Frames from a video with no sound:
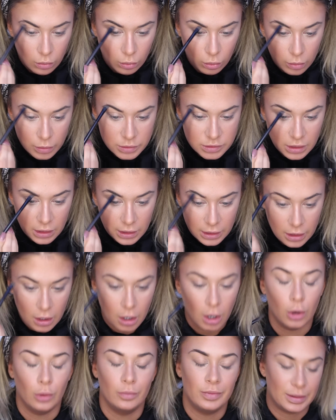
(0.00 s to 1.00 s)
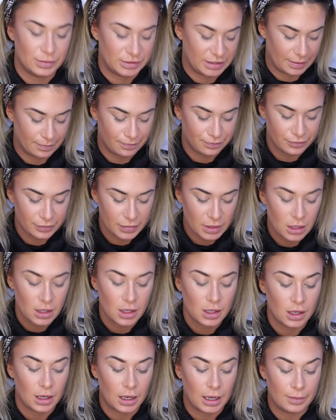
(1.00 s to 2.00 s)
What was I? Oh, that was it.
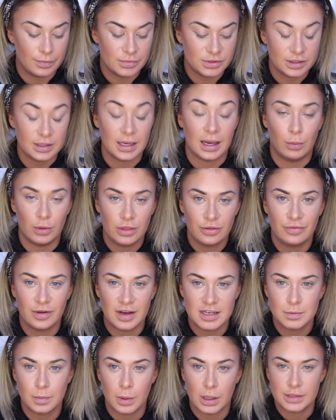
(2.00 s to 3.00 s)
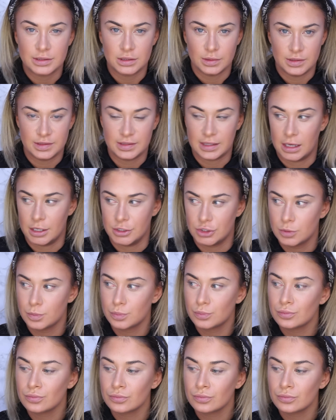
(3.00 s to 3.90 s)
So yeah, when the first person said,